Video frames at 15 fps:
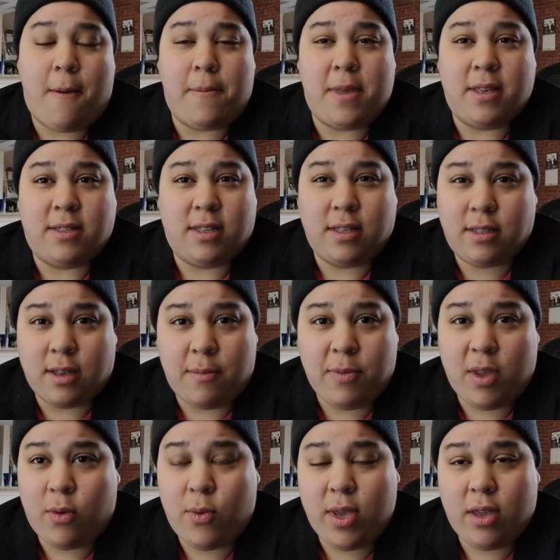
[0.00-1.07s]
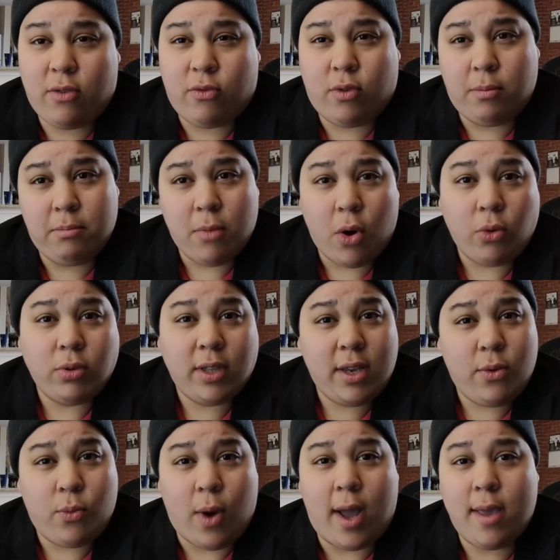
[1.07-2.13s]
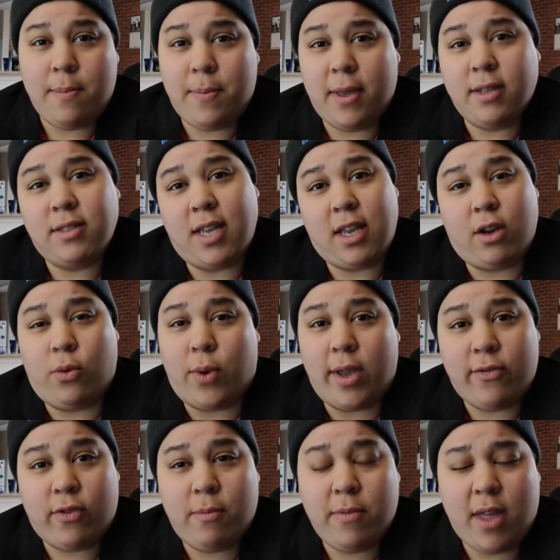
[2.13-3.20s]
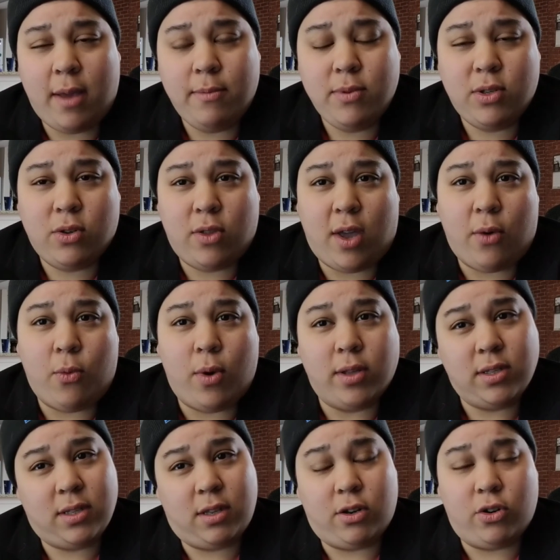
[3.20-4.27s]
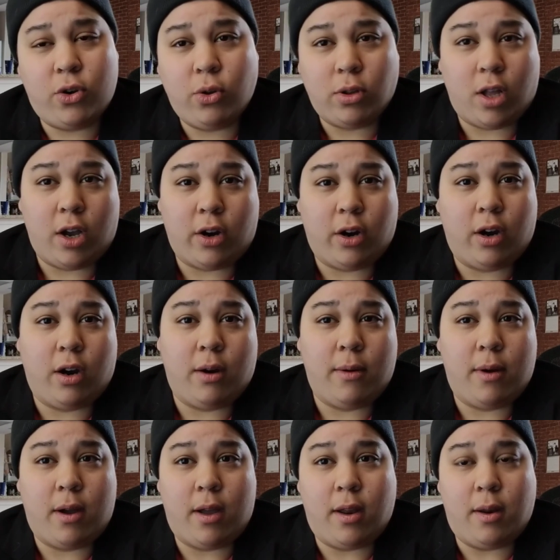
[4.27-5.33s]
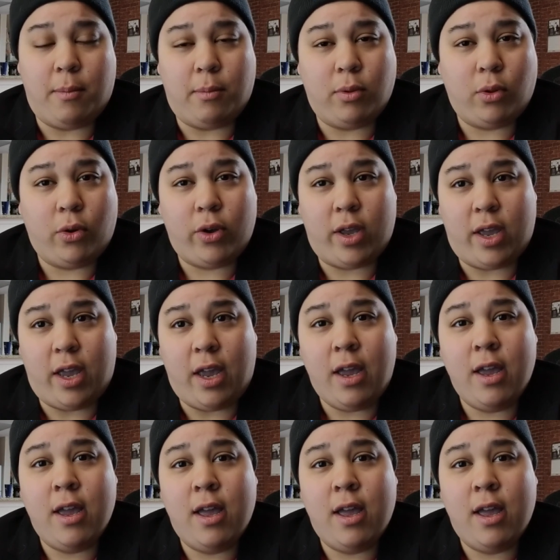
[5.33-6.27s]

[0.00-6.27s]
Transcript: Is this something we could remotely wipe and take away from them so that once they're no longer an employee,